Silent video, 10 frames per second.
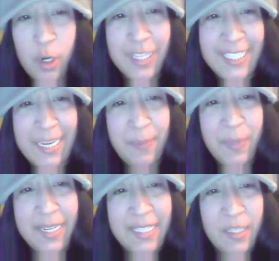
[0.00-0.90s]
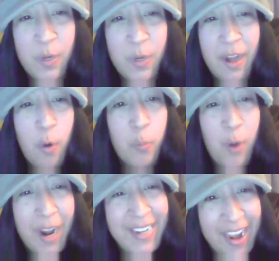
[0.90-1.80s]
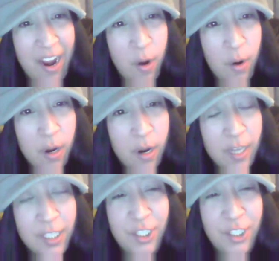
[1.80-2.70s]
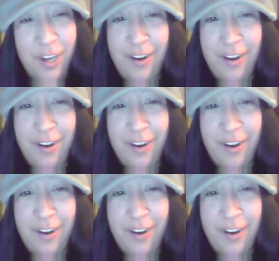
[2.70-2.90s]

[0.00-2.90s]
or is he picking someone? Oh, right now? Shut